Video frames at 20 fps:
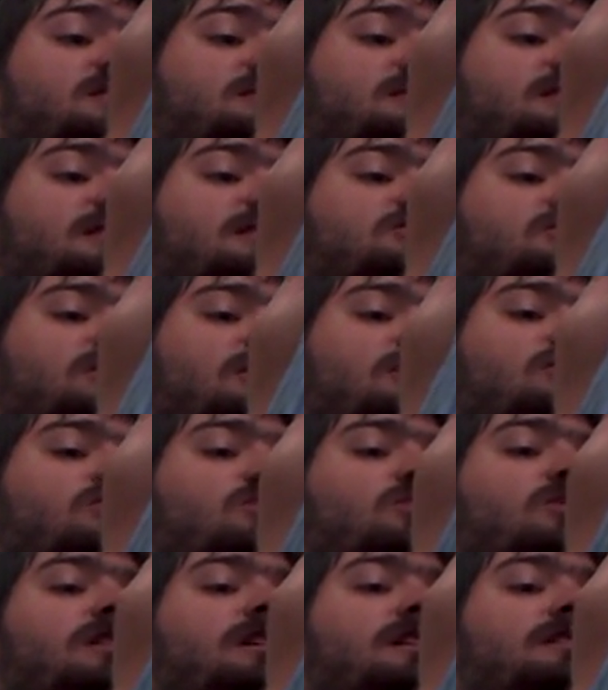She had tried to
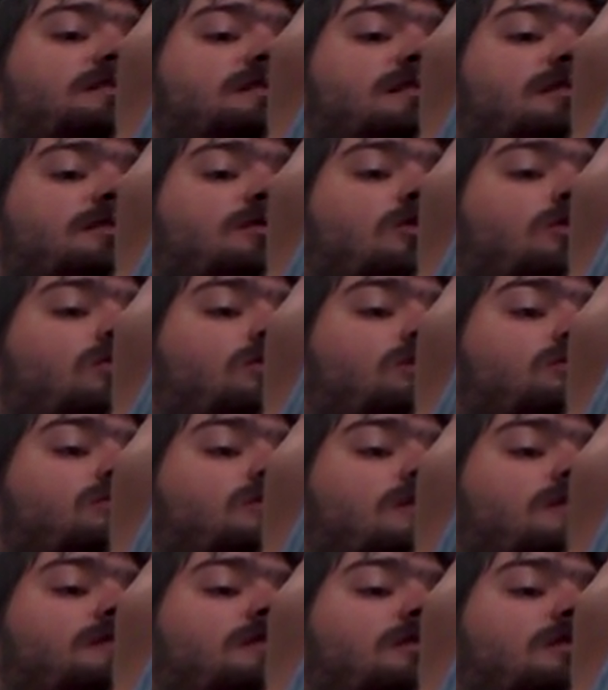be away and said only
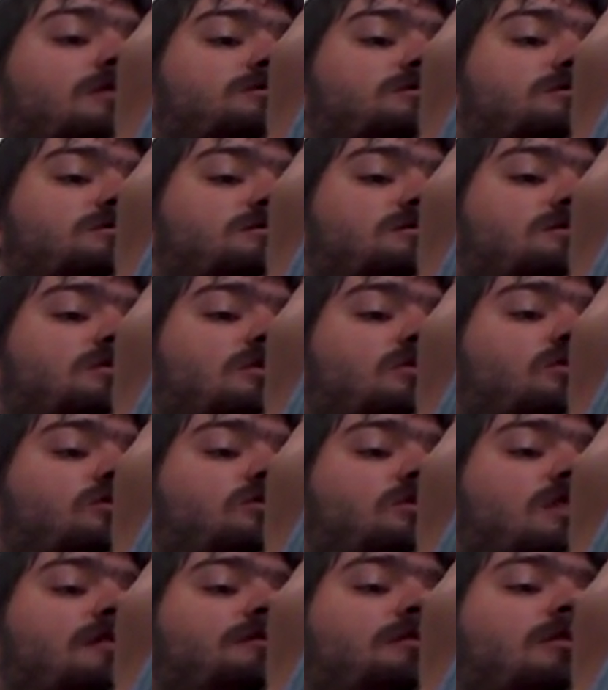to have
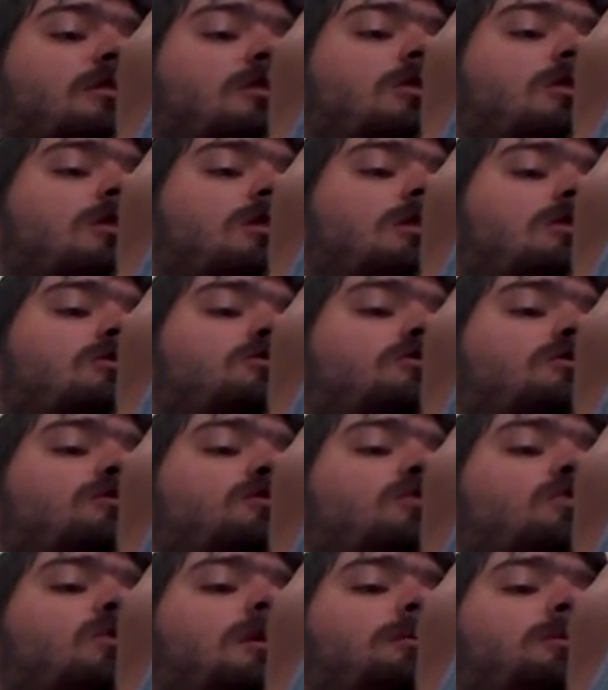a hoof
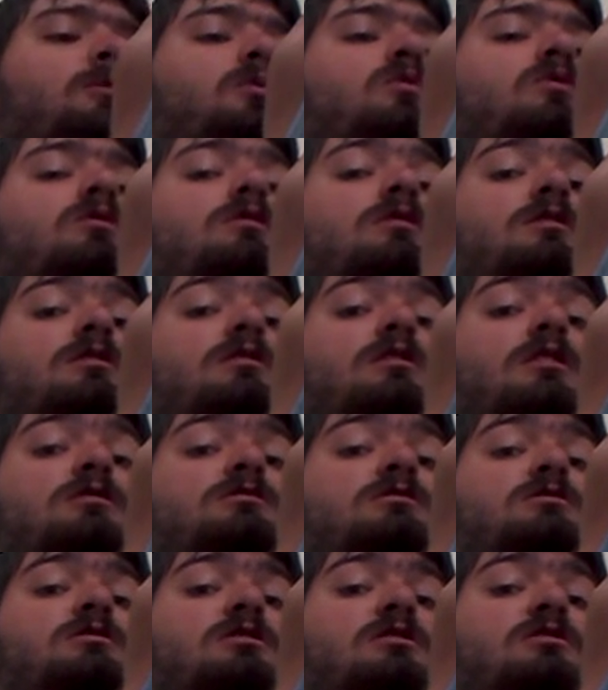wobble,
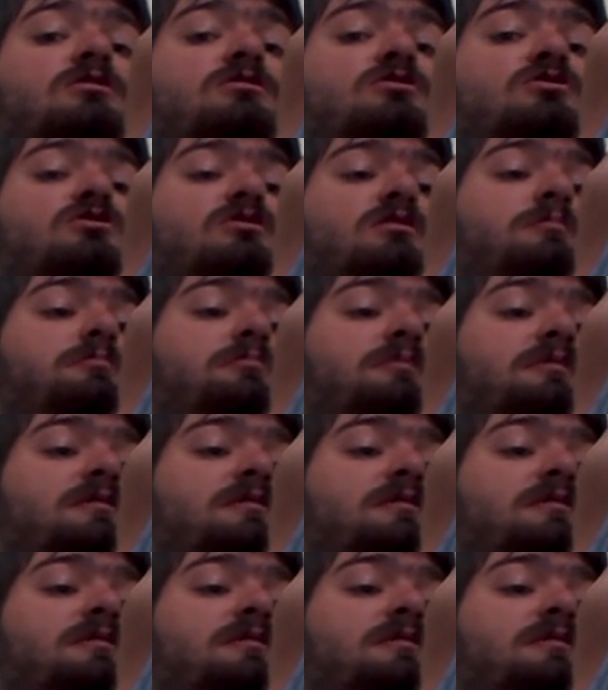causing her to trip.